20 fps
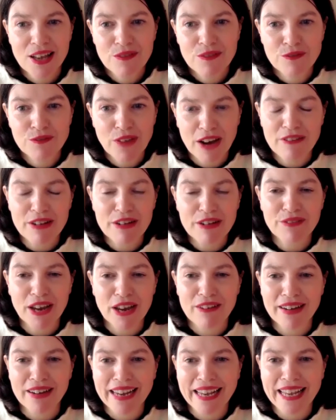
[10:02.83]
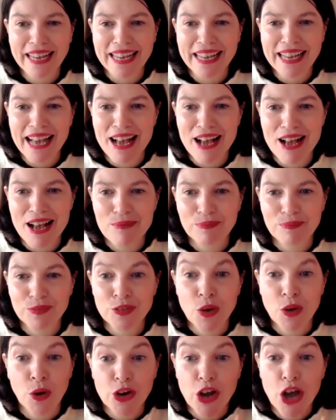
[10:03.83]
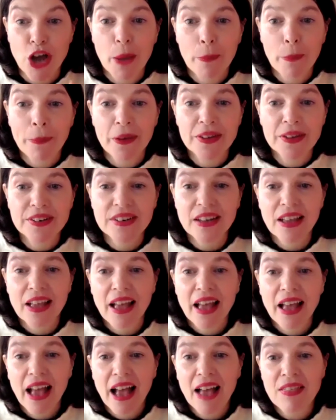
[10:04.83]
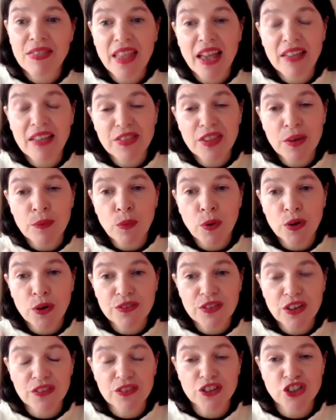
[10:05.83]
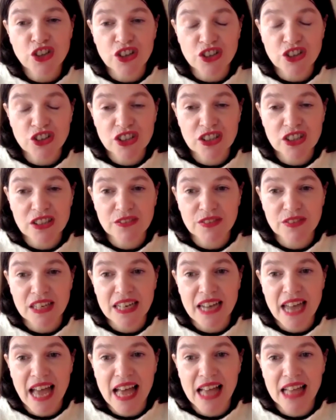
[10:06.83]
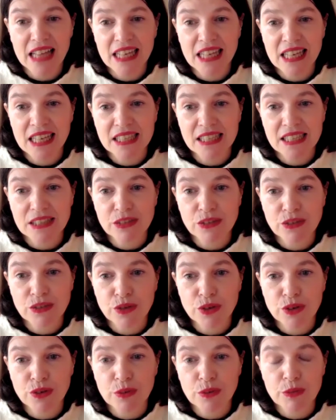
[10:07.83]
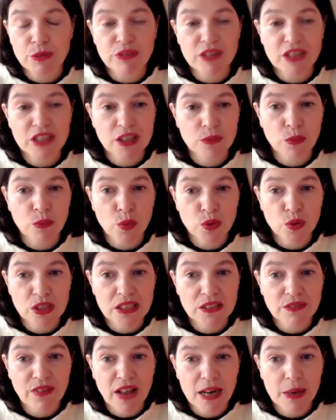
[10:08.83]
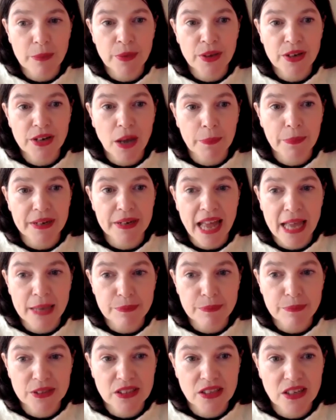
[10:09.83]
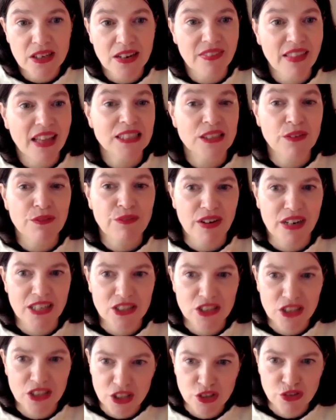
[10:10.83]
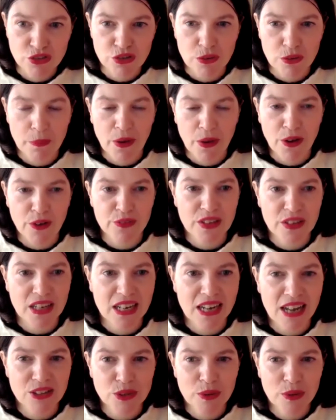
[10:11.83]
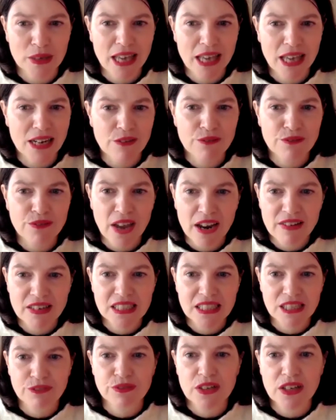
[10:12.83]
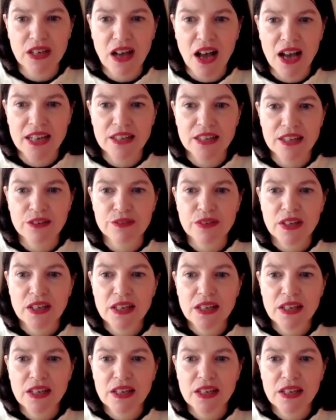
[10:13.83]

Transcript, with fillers: very, very um, non-urban. And then one of the other junctures of canal is through the Meridian Water Development up in Edmonton, and that's a very industrial part of the canal. So again, a very different kind of,